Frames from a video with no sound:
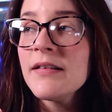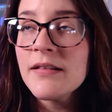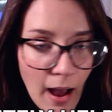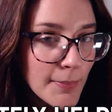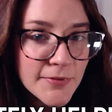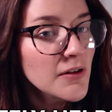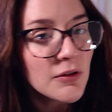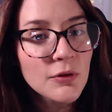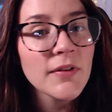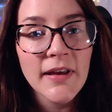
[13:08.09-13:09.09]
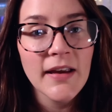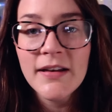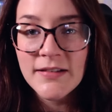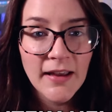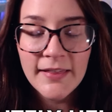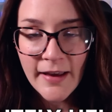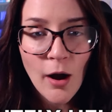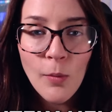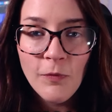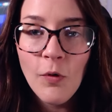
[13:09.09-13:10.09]
is absolutely insanely
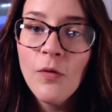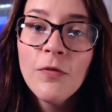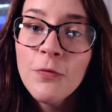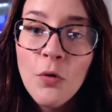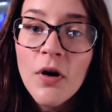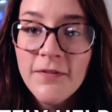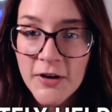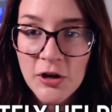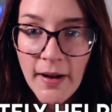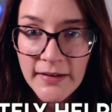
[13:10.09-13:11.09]
helpful for video